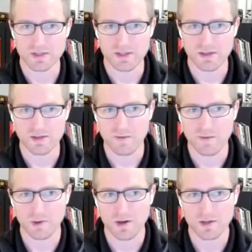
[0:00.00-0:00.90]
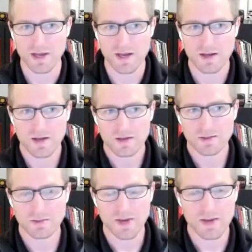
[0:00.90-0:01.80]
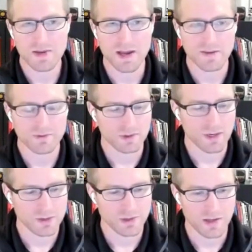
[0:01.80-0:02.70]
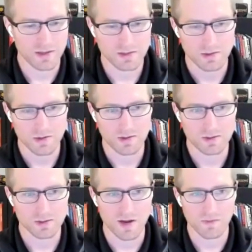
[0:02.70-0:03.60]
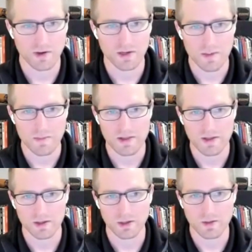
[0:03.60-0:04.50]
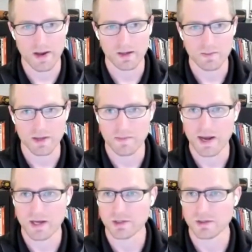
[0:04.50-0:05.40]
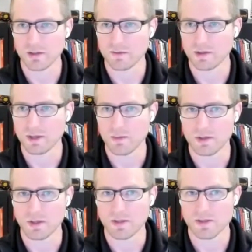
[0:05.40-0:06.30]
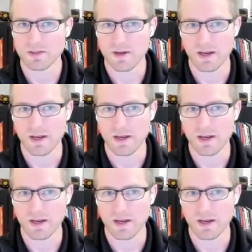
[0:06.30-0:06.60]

and sell software all day. So maybe after I try this whole software company thing, I'll go back and be a pastor for a couple years.